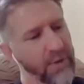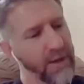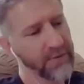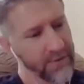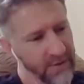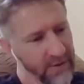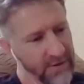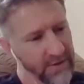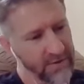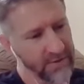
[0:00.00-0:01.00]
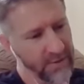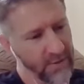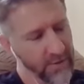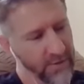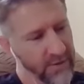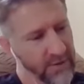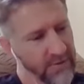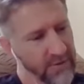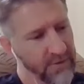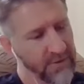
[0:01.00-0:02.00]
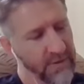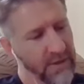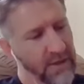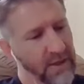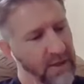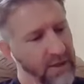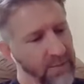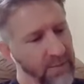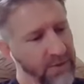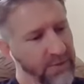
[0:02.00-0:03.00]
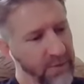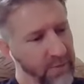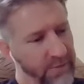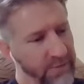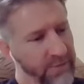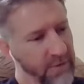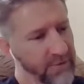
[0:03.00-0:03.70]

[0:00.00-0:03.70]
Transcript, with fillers: practical ideas dirk would you give us um, in terms of,